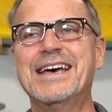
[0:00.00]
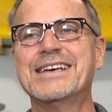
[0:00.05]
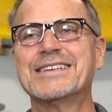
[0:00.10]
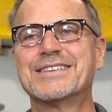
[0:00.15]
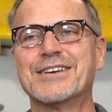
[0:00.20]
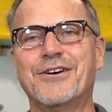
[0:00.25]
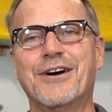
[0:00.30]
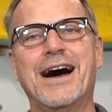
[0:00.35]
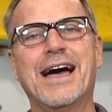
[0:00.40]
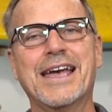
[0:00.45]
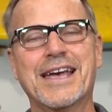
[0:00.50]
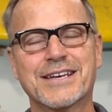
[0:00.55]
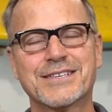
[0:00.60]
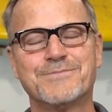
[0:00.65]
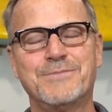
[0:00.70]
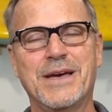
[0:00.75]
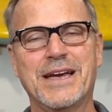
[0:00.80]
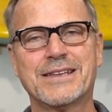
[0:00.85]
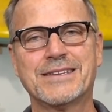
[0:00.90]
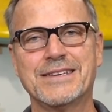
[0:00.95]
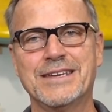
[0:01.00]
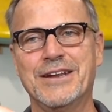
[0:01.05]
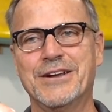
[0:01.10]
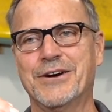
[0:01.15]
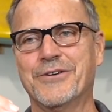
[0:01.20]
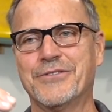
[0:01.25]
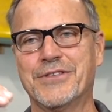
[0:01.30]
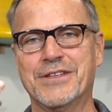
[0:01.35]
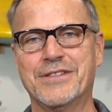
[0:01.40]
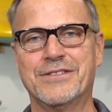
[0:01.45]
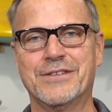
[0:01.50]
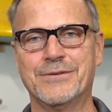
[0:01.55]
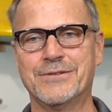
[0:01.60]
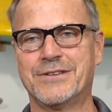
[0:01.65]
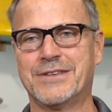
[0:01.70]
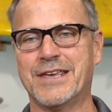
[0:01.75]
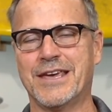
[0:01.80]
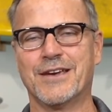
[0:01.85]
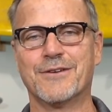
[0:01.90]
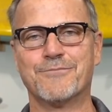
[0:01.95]
So I expect, you know, the
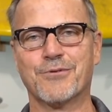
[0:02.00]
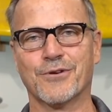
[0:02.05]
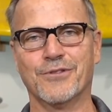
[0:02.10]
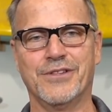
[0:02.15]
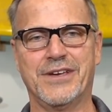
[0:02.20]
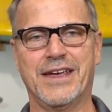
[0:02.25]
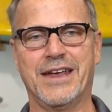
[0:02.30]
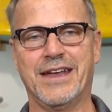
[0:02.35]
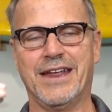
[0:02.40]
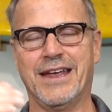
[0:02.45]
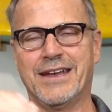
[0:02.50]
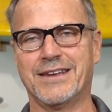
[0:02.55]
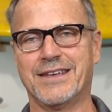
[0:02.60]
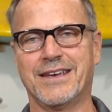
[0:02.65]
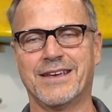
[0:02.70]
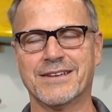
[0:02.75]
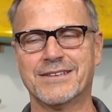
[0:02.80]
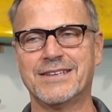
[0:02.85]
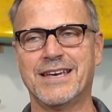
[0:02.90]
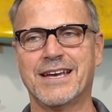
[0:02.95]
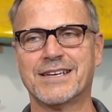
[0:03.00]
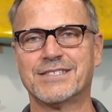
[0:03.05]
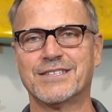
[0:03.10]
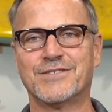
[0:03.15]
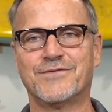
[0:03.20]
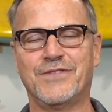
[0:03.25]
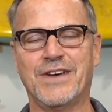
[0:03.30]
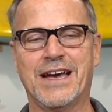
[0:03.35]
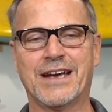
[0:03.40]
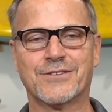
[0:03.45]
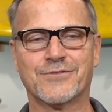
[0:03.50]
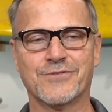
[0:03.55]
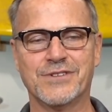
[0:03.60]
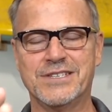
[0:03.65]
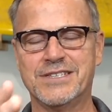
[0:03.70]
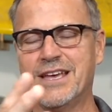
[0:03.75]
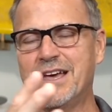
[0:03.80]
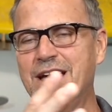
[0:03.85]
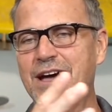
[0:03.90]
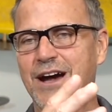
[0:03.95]
Giga Berlin and Giga Texas
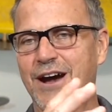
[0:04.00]
factories